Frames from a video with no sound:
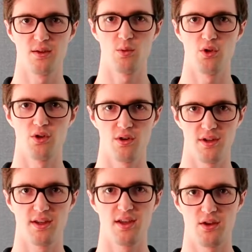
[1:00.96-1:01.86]
more
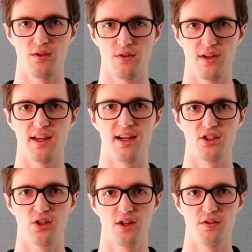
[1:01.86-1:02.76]
of an
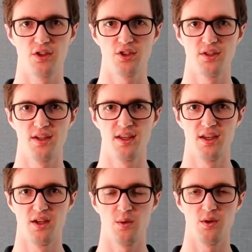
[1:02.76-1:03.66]
electronic version,
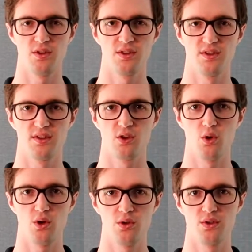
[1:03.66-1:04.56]
whereas
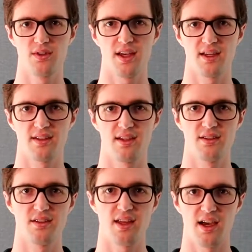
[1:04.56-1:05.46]
coils act
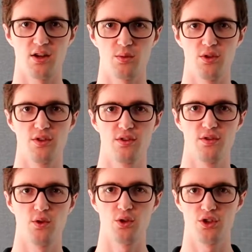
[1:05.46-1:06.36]
as the outputs
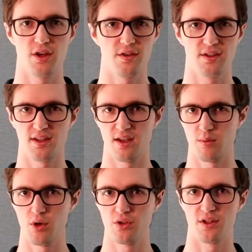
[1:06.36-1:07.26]
for driving, say, a
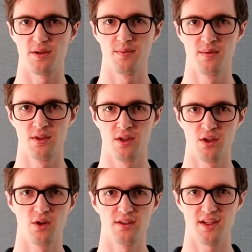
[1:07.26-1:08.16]
motor.
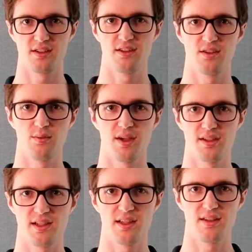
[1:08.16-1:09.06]
Contacts is
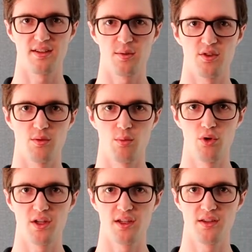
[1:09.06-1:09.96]
basically the same as a
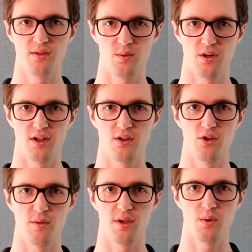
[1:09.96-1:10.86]
boolean, where it can
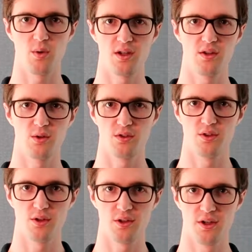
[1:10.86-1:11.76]
only be 1 or
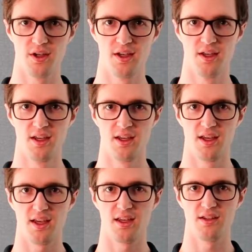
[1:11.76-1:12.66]
0,
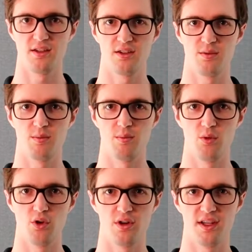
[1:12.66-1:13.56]
and it's
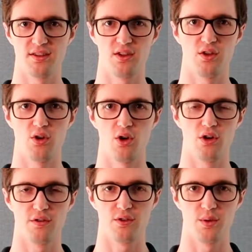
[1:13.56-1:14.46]
more or less an
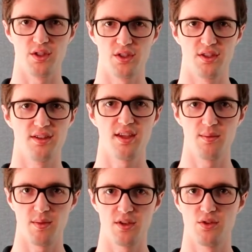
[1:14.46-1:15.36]
on-off switch, the
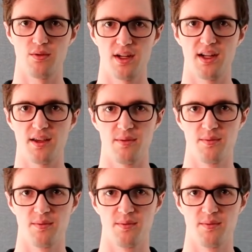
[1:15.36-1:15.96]
same as a relay.